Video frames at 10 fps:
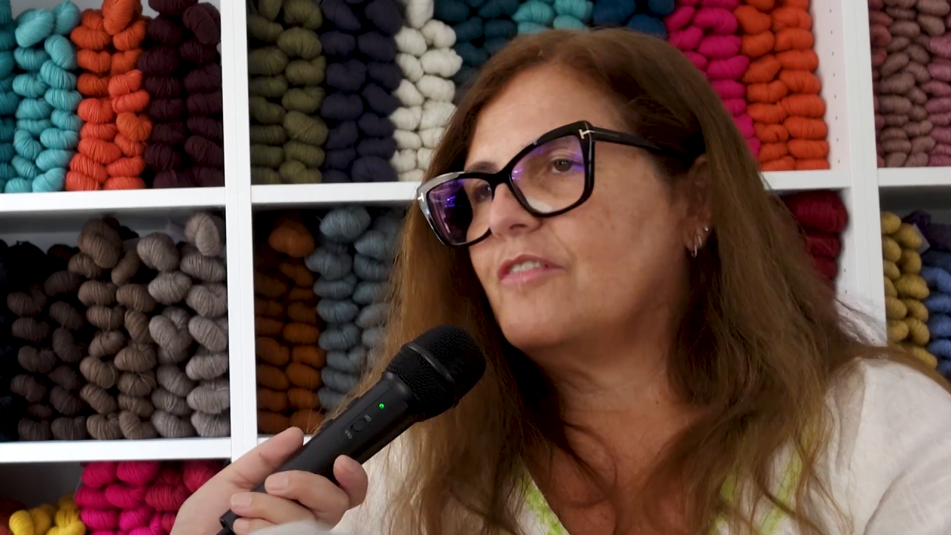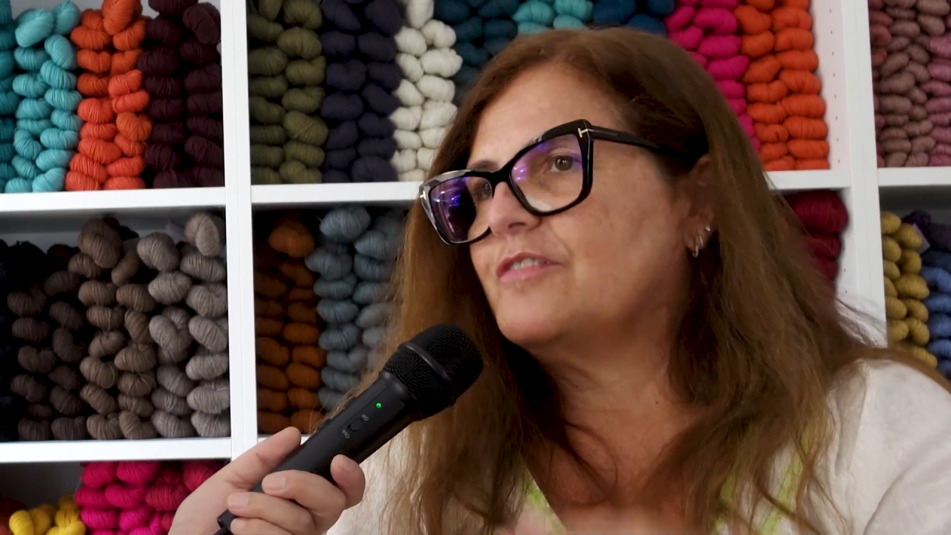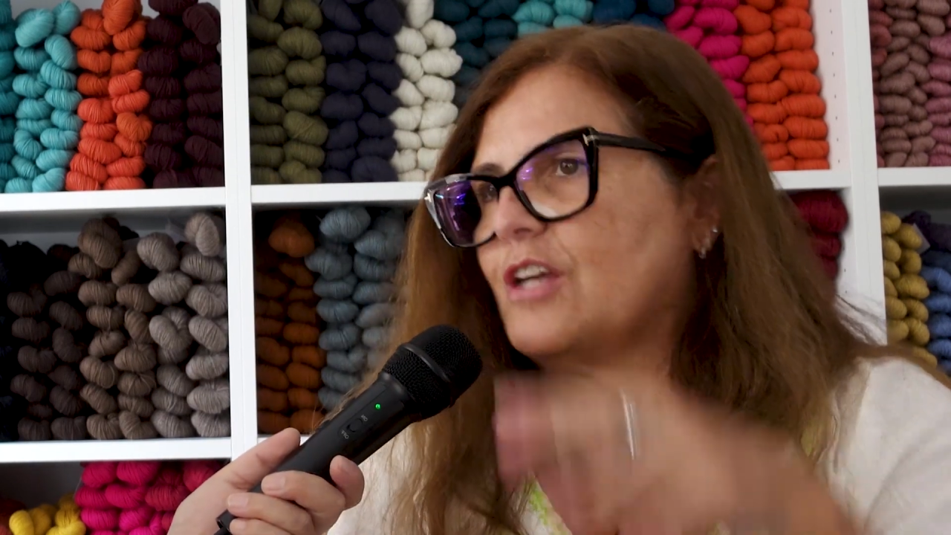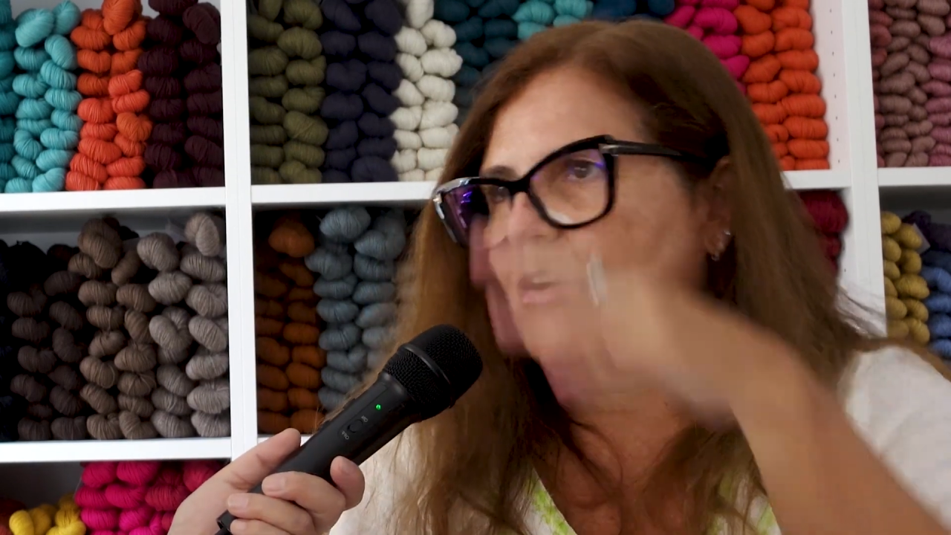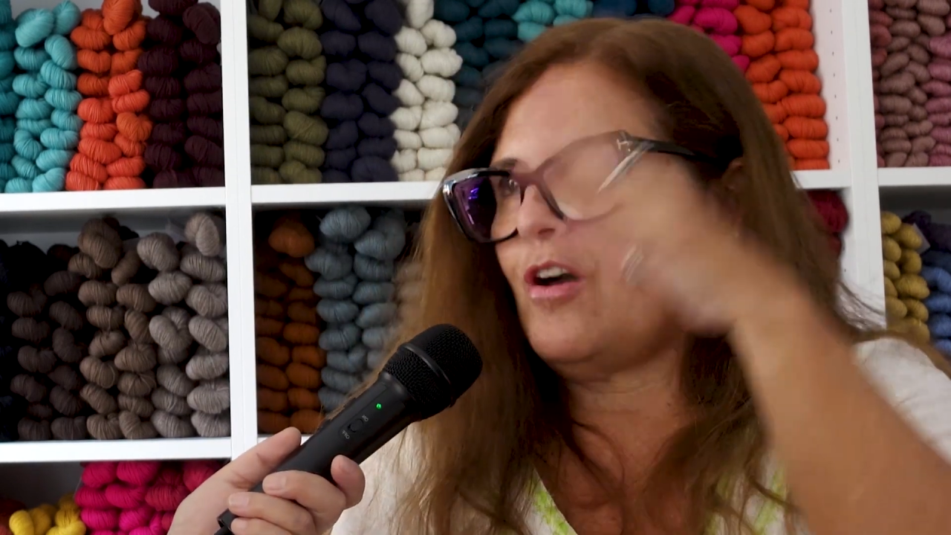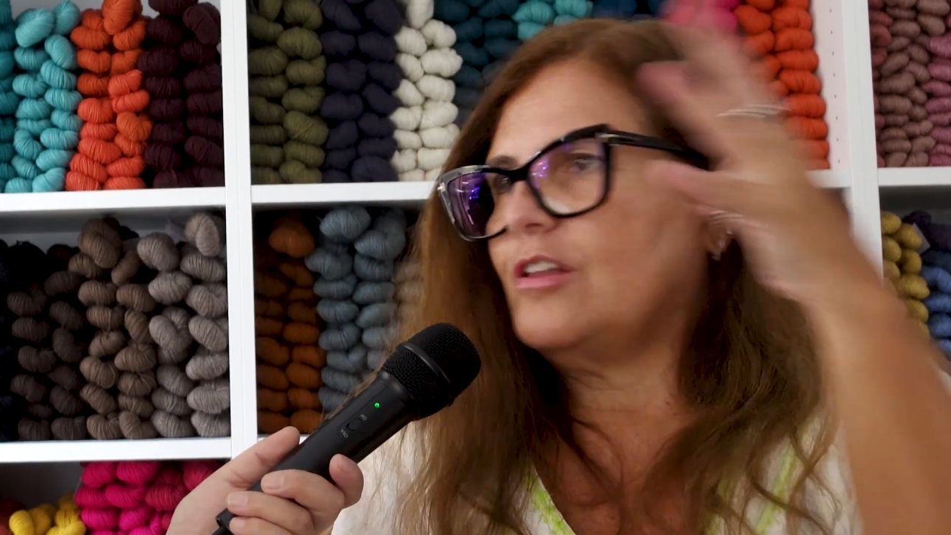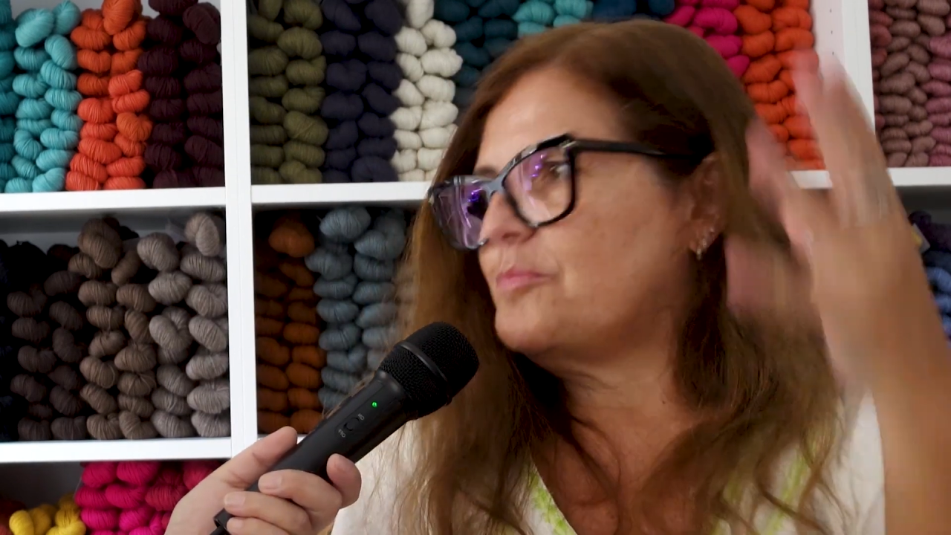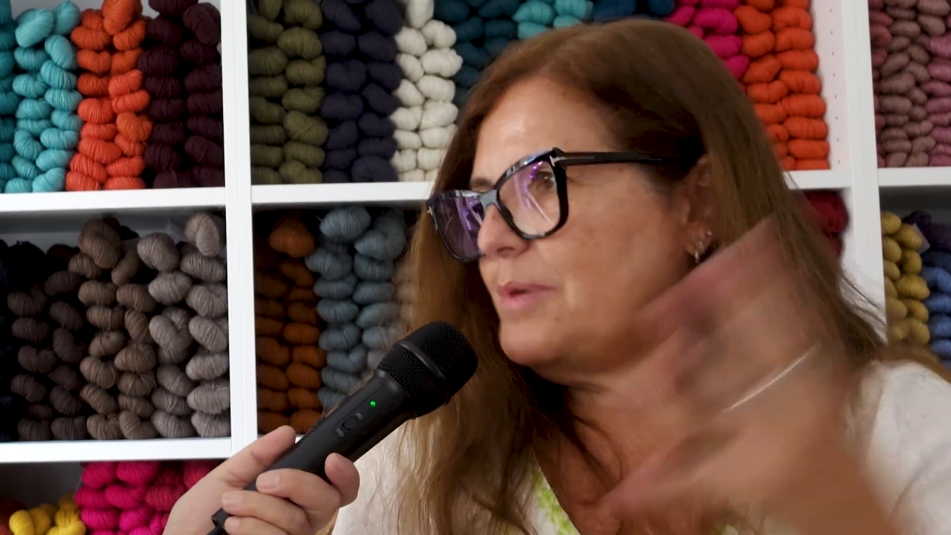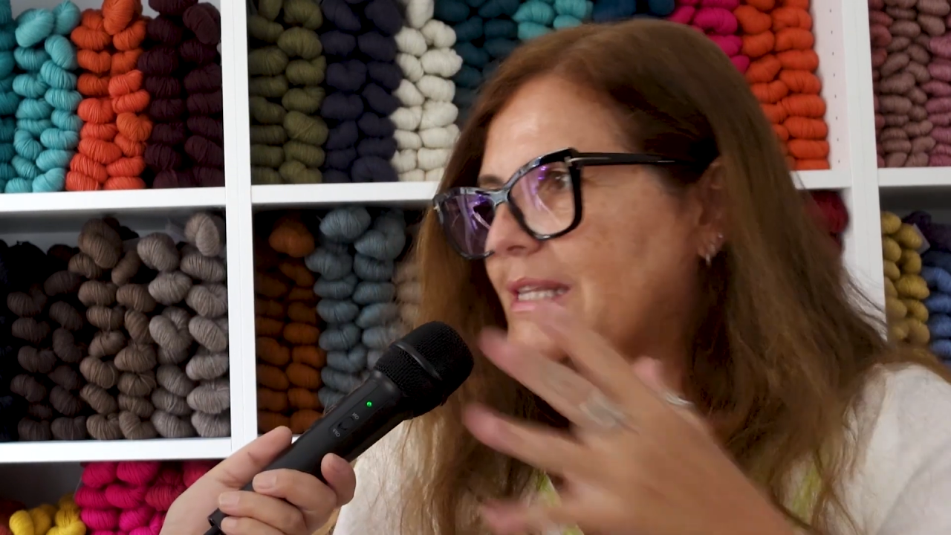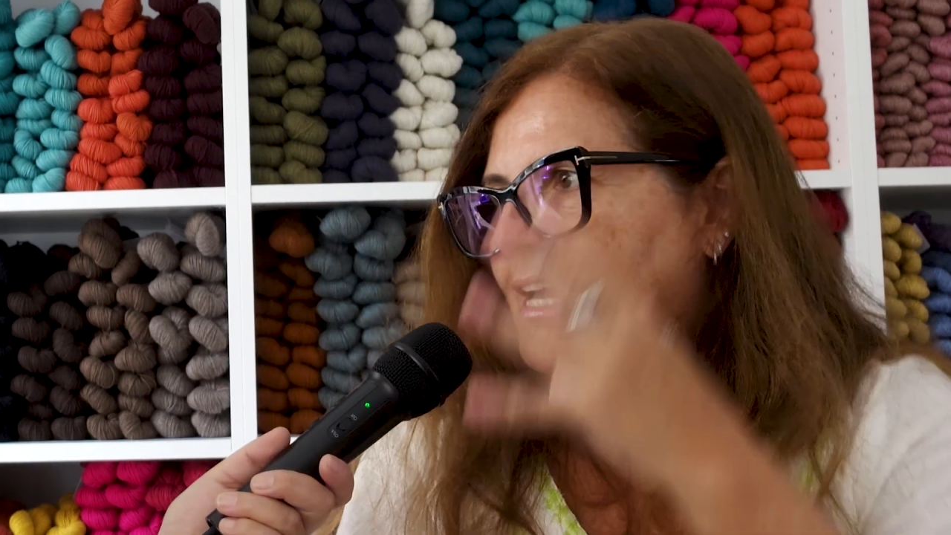of the color
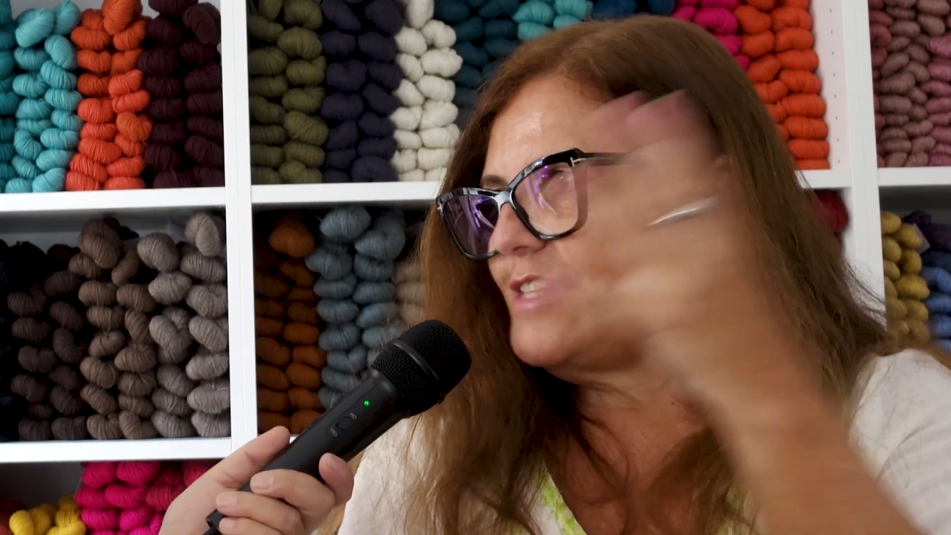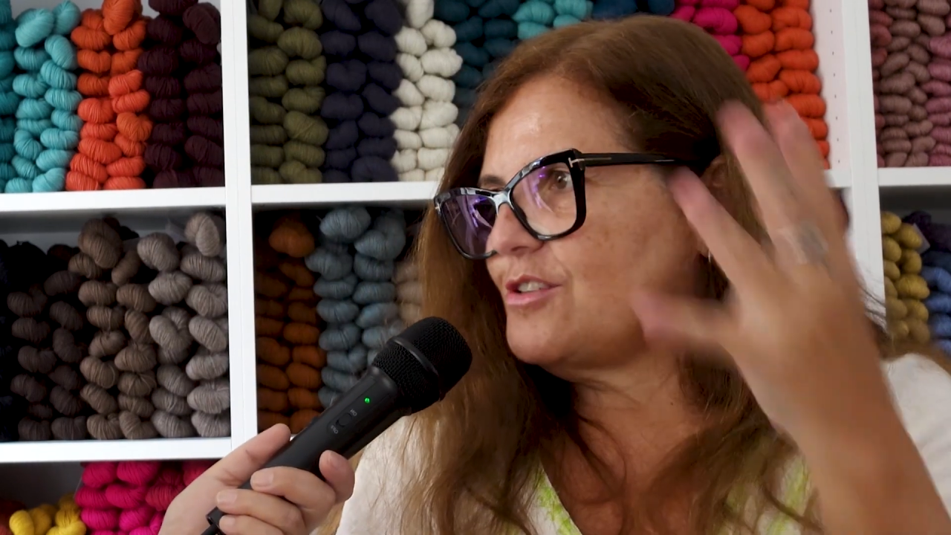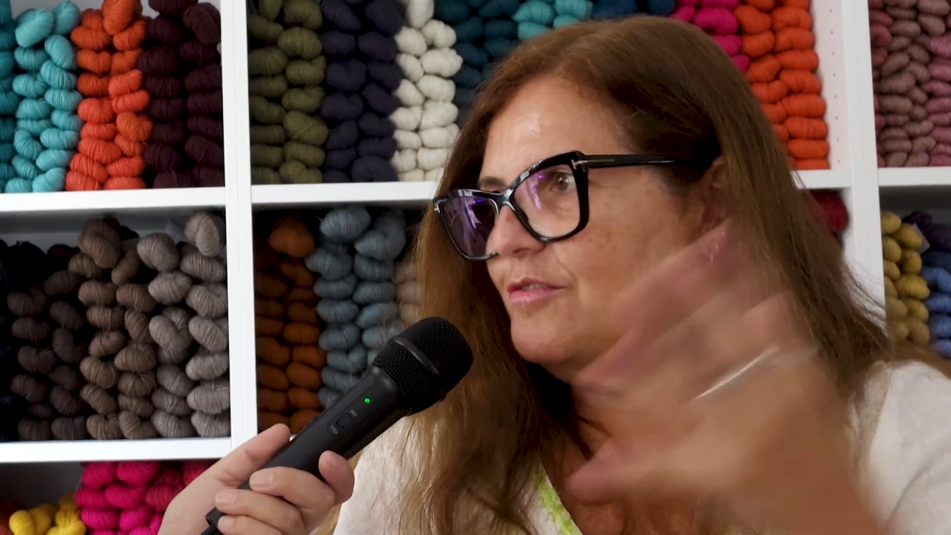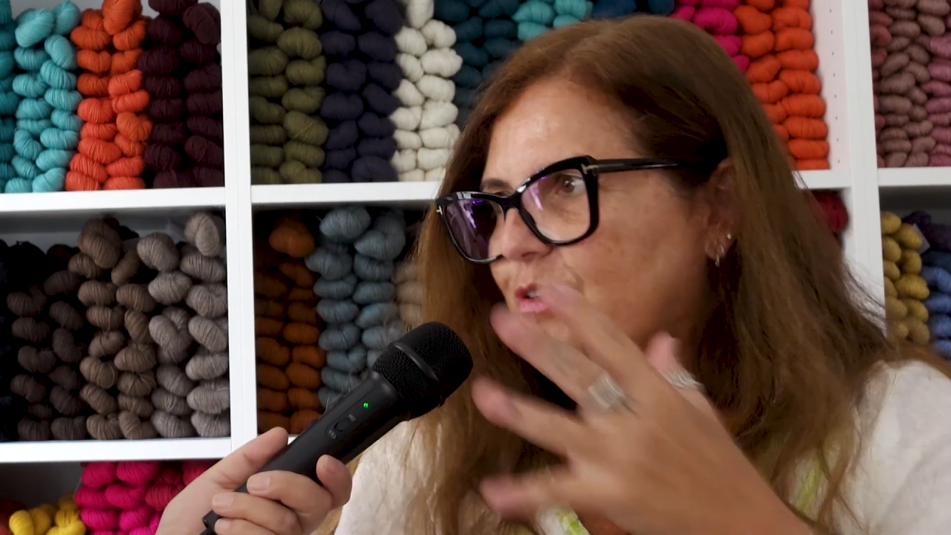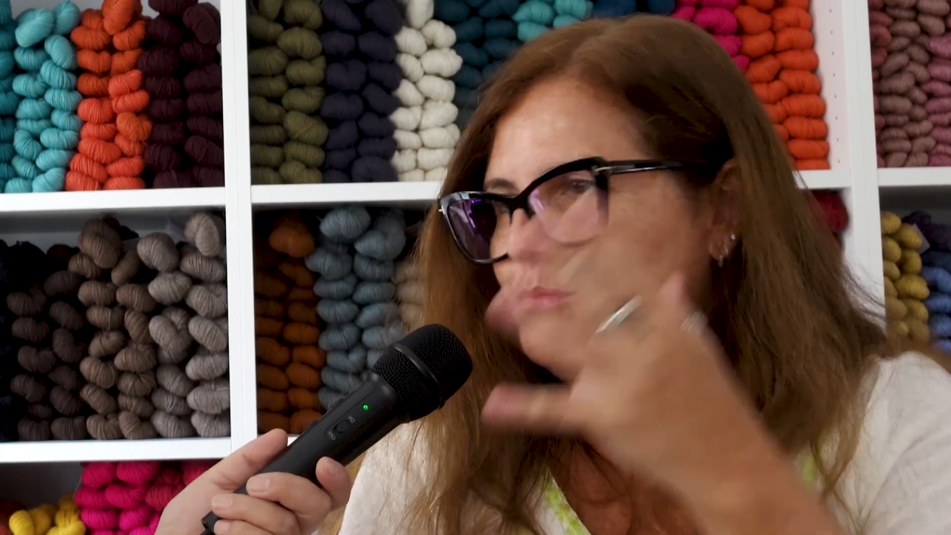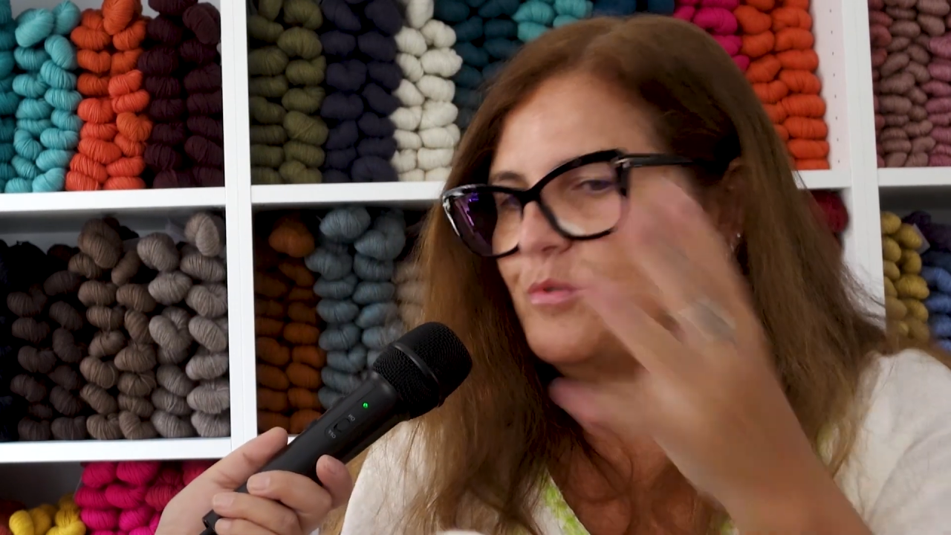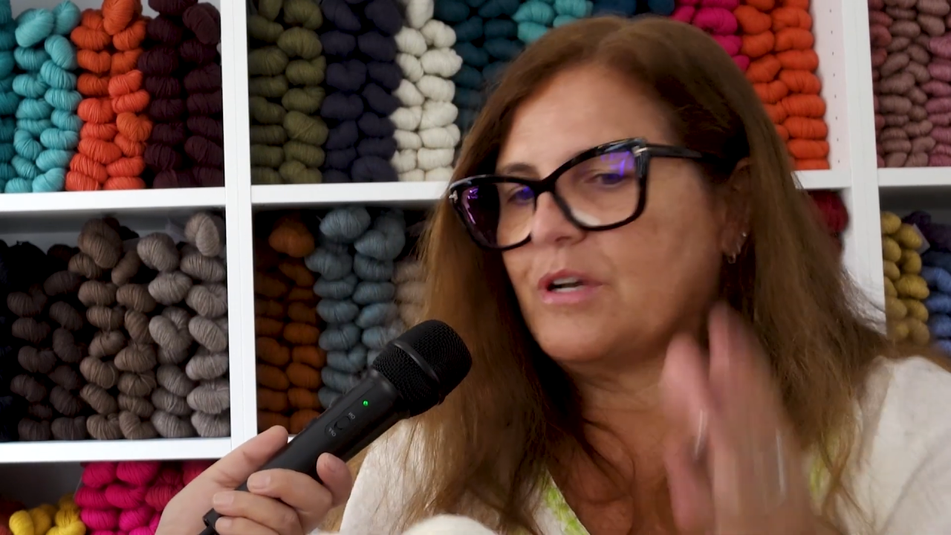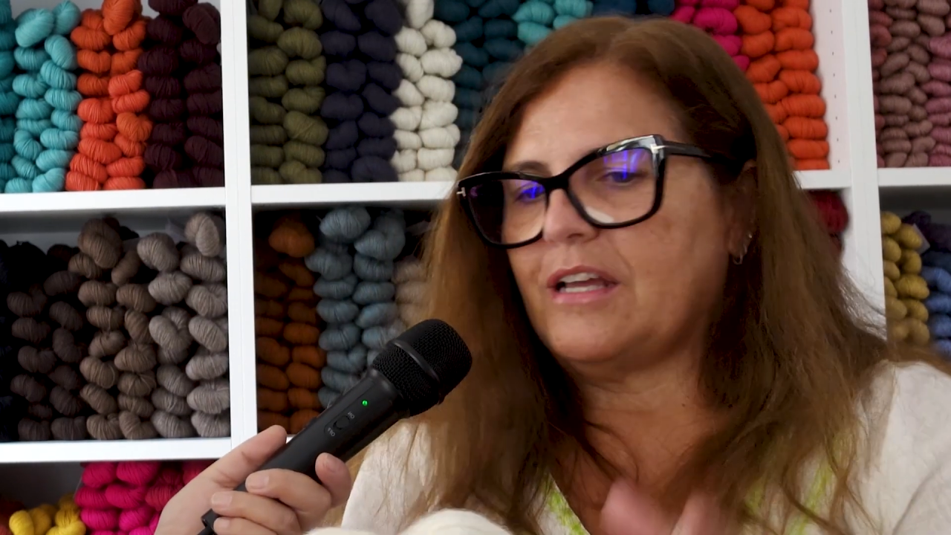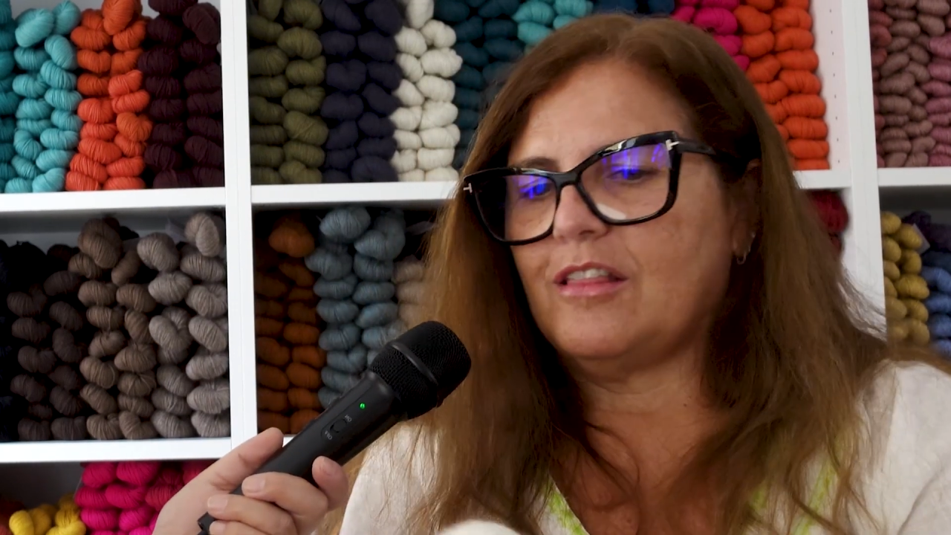palette of the book,